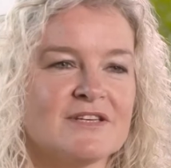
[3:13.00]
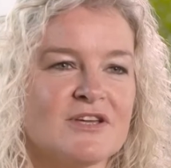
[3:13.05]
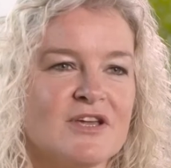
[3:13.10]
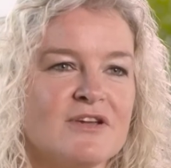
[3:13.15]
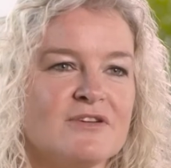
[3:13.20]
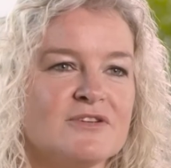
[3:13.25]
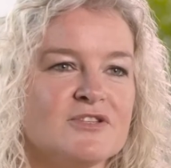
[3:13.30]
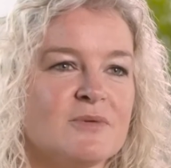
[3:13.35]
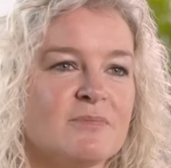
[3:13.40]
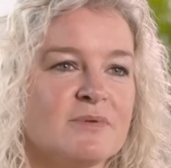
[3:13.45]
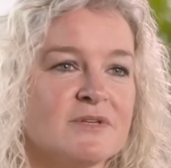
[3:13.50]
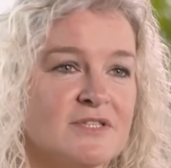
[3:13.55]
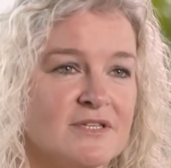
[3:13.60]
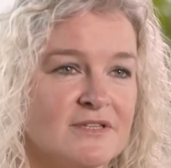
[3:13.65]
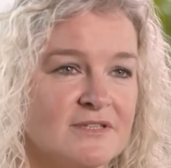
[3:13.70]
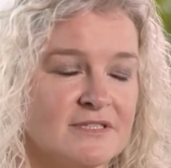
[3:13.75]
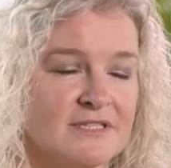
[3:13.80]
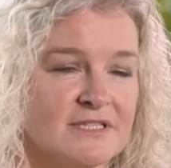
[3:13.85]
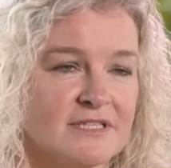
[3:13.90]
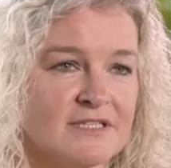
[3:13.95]
a huge
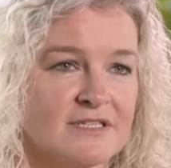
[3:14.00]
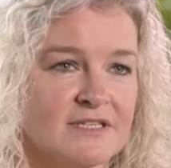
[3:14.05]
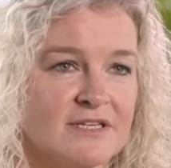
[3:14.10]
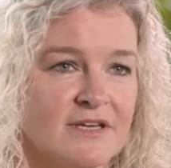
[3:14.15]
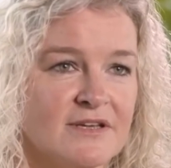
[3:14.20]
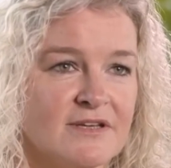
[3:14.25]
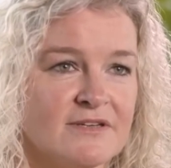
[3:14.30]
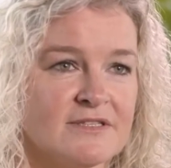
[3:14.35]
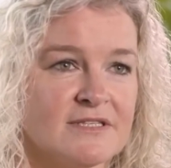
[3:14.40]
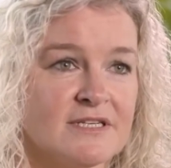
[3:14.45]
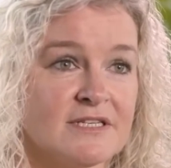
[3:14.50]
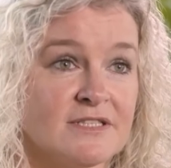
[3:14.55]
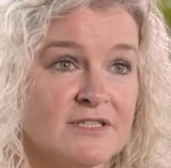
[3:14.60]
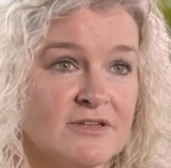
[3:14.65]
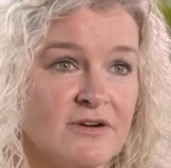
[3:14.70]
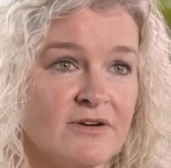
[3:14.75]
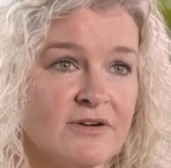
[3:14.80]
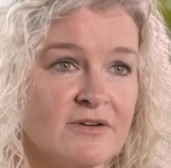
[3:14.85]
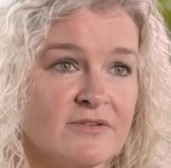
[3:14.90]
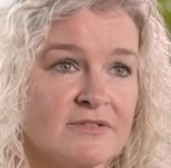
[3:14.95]
opportunity to use
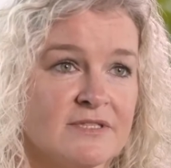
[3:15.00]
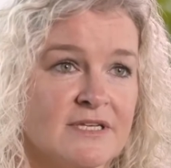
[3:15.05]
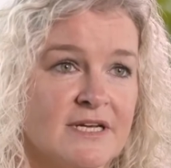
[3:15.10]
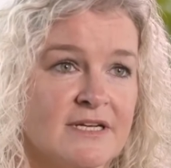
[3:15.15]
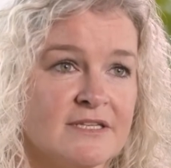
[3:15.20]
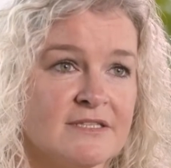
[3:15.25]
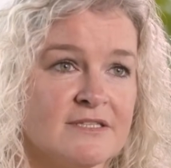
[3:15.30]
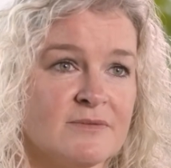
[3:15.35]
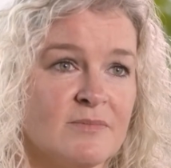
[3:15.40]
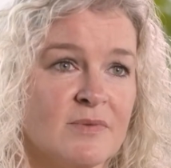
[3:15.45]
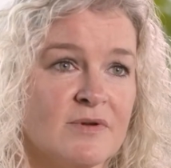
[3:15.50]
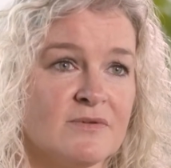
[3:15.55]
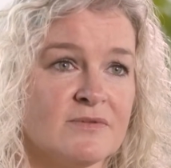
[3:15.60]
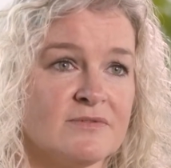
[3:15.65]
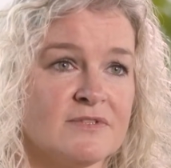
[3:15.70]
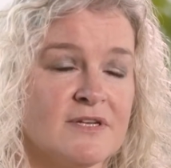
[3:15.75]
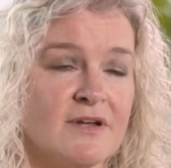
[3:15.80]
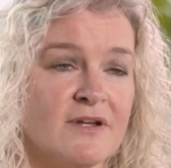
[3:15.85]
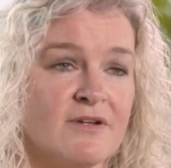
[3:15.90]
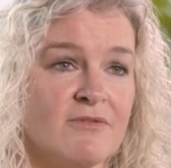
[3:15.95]
historical data, but
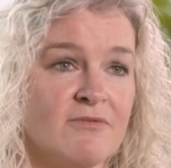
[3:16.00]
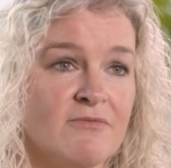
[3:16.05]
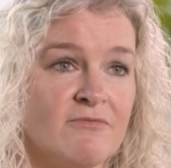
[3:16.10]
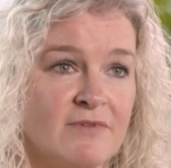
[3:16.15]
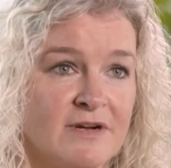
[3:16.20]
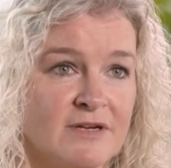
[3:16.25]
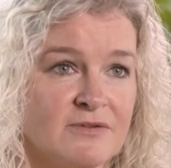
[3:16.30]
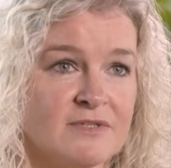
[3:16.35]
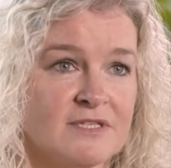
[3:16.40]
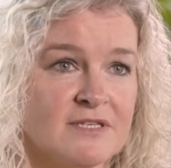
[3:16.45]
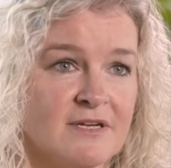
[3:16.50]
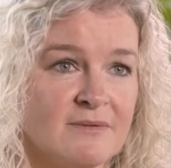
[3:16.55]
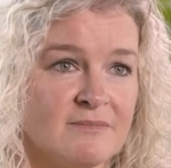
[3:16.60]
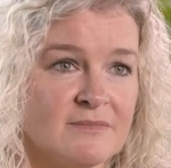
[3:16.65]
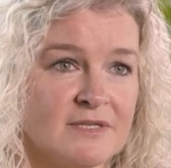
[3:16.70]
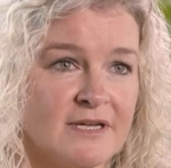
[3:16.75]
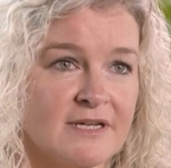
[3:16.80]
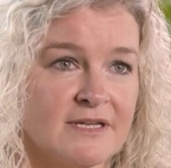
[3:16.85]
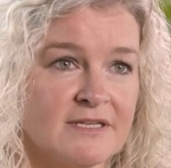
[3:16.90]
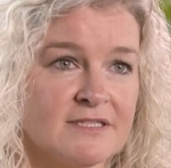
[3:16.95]
also real-time
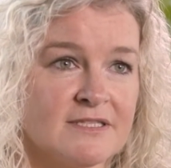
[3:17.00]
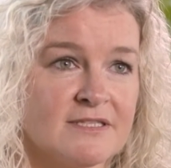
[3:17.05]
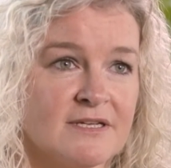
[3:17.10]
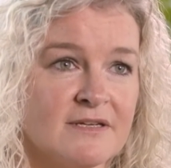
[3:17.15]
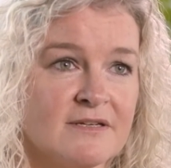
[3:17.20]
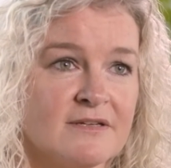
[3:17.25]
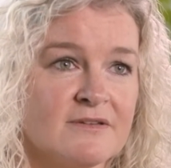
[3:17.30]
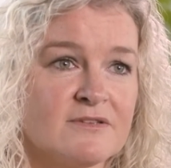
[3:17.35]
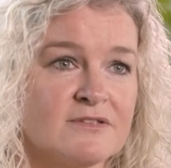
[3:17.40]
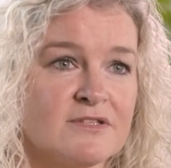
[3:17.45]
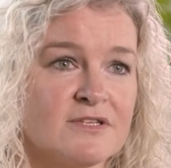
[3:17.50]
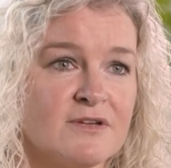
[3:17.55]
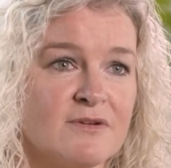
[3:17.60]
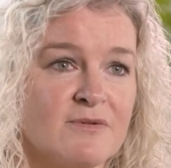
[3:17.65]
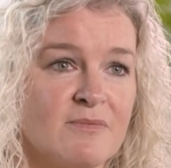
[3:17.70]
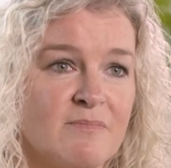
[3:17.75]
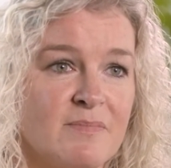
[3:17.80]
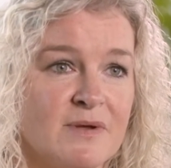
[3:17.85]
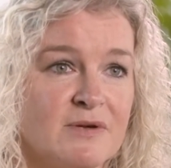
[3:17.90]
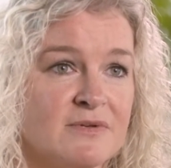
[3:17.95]
data
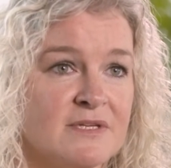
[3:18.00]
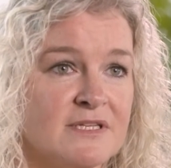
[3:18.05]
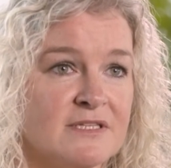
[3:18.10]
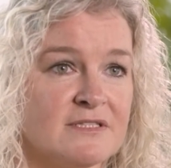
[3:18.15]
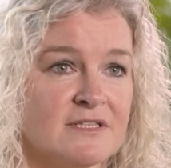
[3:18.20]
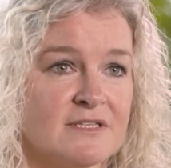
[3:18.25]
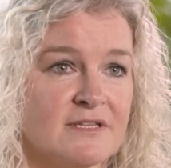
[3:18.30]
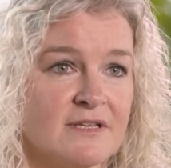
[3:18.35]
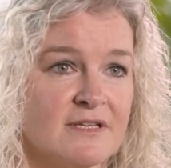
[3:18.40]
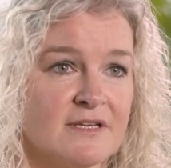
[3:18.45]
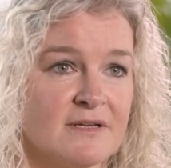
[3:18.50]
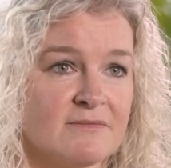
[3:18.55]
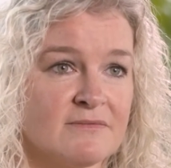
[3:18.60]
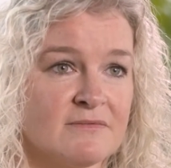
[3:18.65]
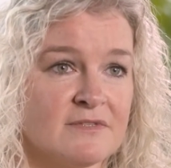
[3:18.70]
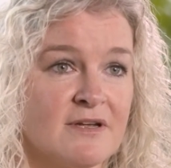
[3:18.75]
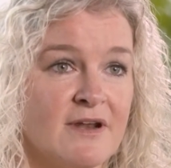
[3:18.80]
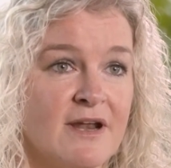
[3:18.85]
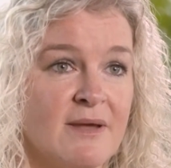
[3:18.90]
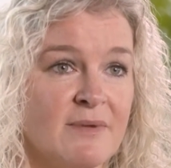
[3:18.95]
to build into the
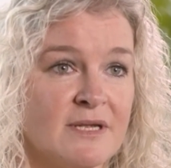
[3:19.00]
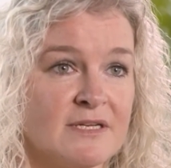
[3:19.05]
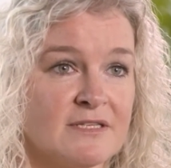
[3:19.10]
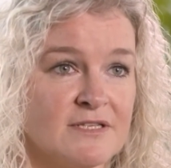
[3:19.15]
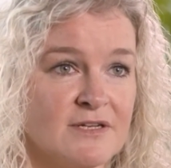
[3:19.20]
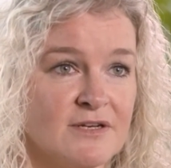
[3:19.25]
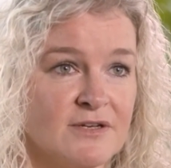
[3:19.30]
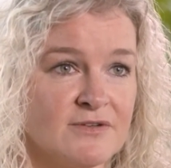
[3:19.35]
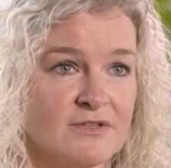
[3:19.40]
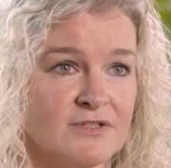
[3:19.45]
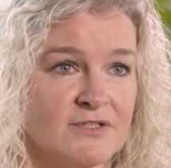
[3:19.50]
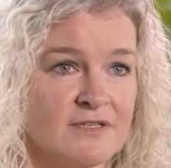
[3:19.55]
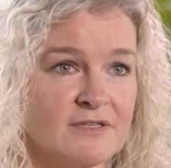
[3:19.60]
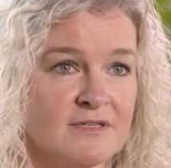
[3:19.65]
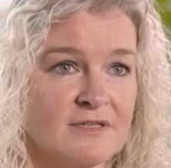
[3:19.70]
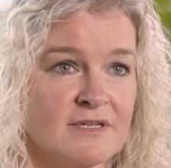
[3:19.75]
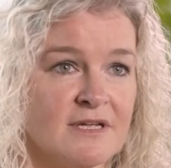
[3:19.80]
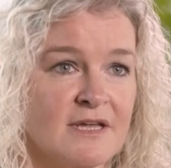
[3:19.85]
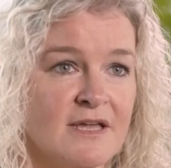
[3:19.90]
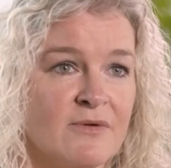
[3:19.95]
dynamic solution,